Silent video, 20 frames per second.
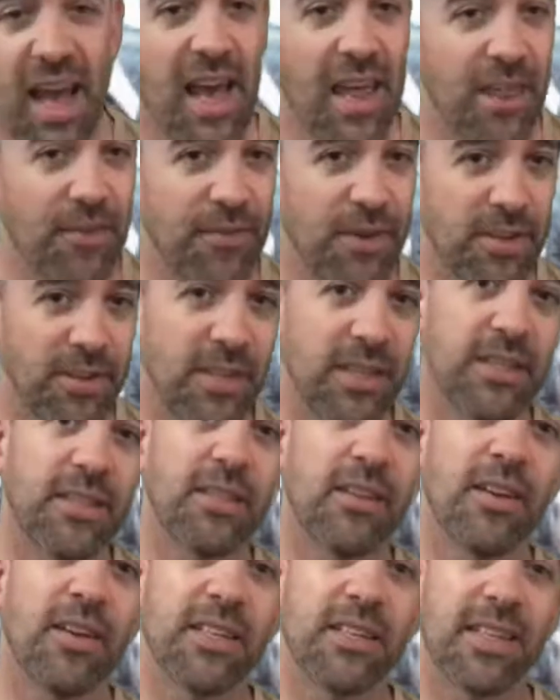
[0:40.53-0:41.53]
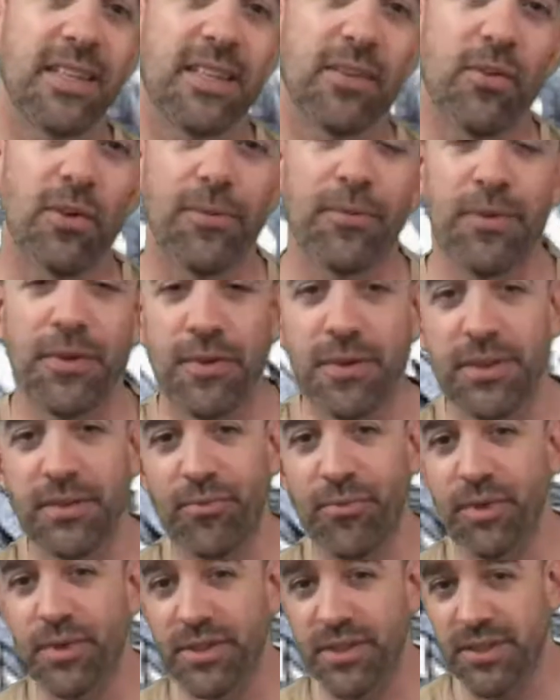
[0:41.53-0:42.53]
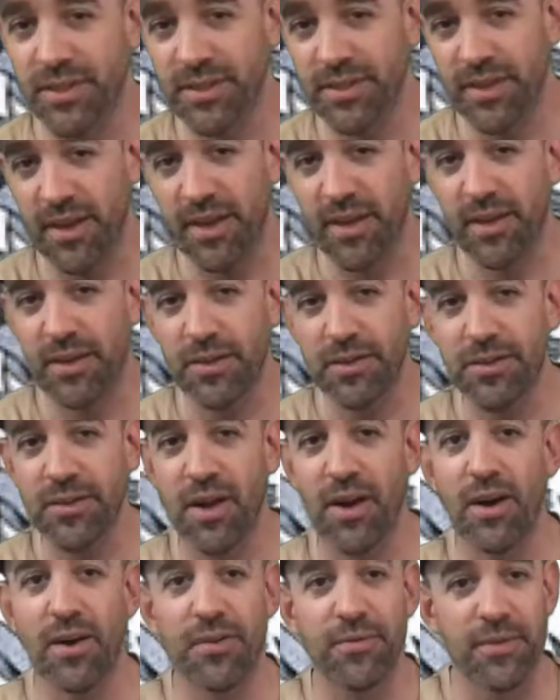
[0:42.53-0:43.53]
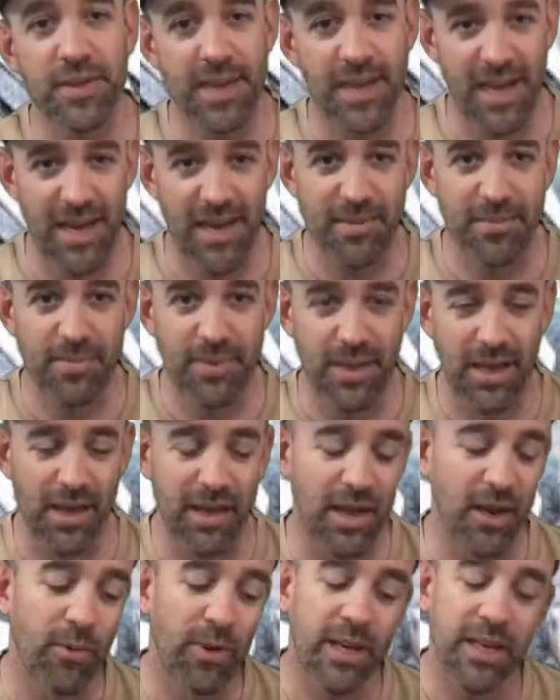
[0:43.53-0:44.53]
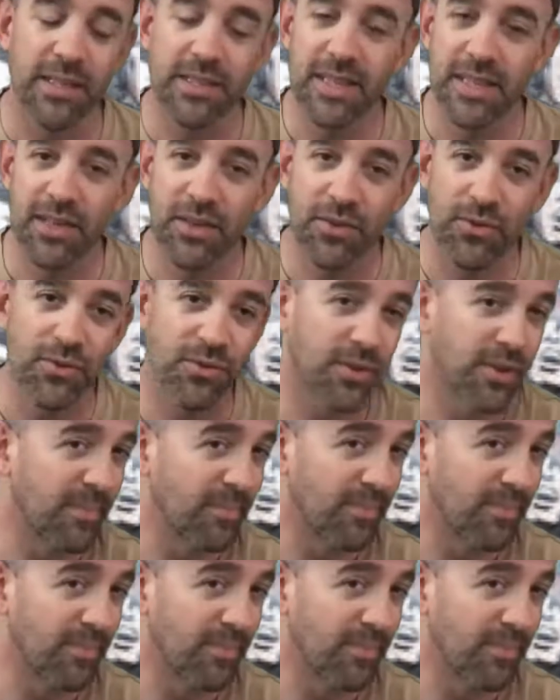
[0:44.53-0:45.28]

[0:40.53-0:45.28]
The first thing to note is that there are a few different styles of gameplay. Now we're going to take you through the